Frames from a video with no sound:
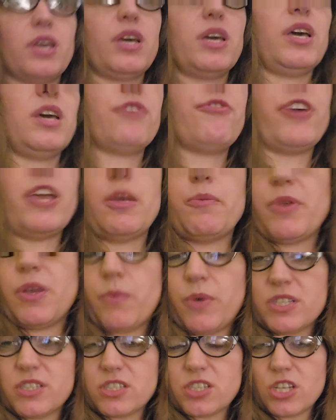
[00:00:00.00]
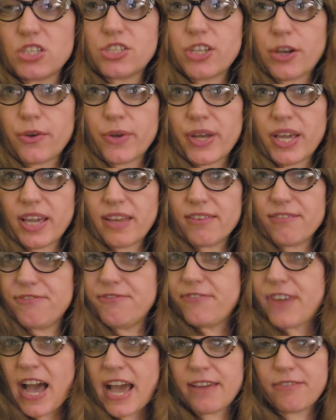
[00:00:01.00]
if anybody wants to donate
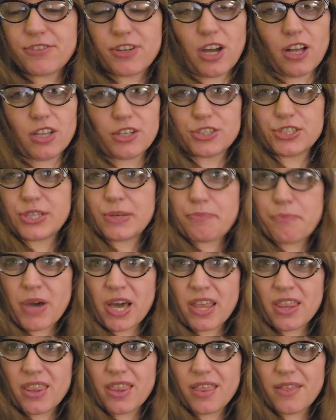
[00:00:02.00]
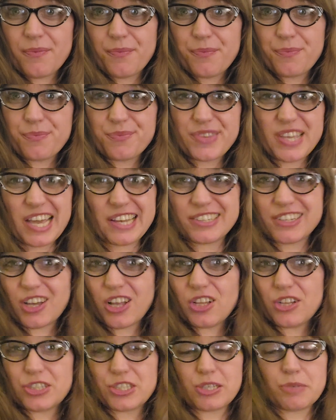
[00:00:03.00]
$5 a month,
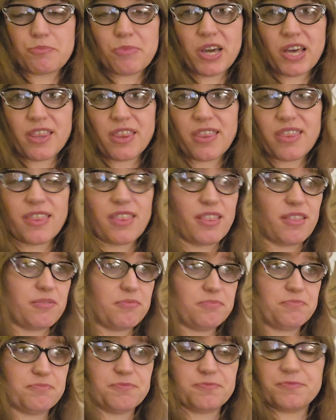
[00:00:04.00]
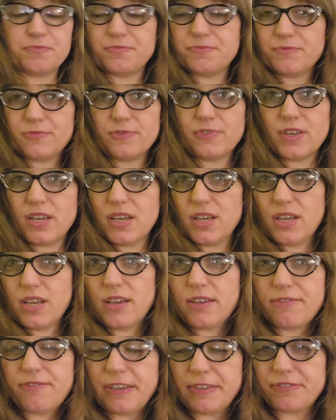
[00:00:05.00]
$10 a month,
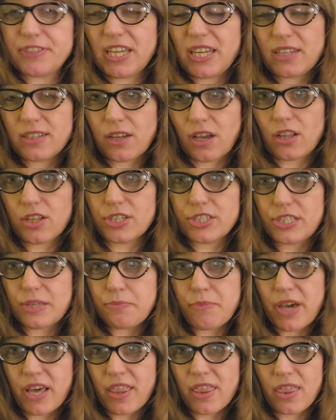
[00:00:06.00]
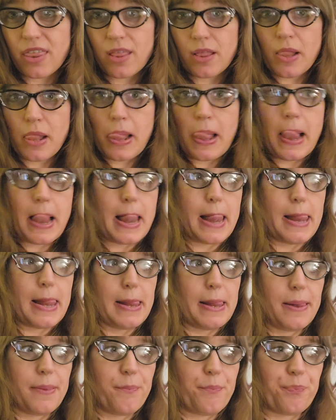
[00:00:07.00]
$15 a month,
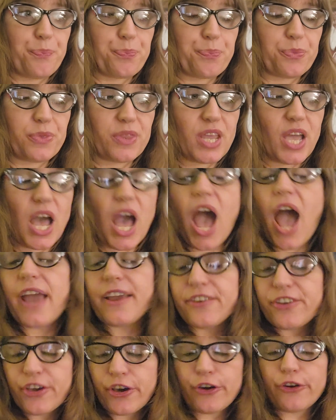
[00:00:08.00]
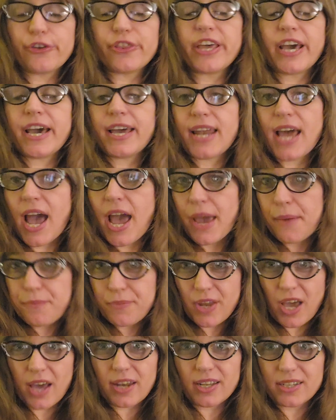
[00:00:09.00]
I know that I'm
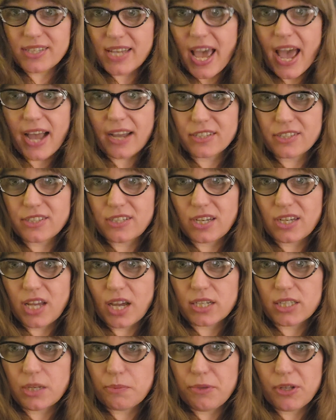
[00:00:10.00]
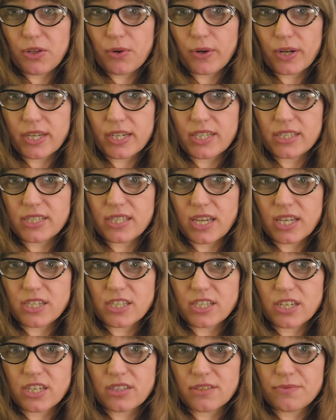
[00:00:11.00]
not a tax-deductible
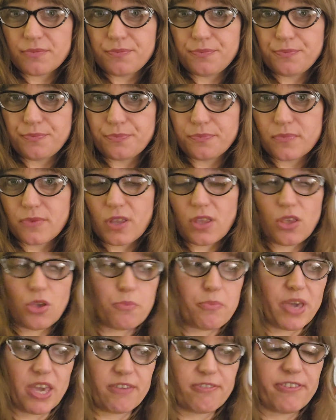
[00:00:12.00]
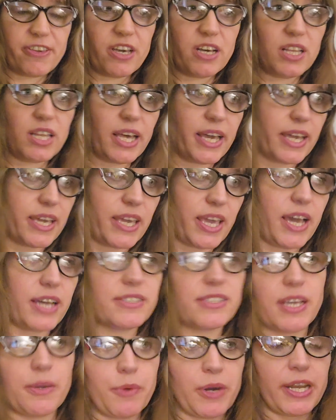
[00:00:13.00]
organization. You may feel like,
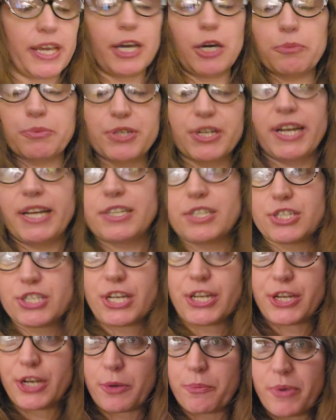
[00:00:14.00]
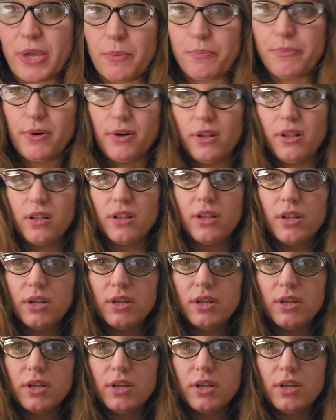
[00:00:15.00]
yes, I want to help transgender people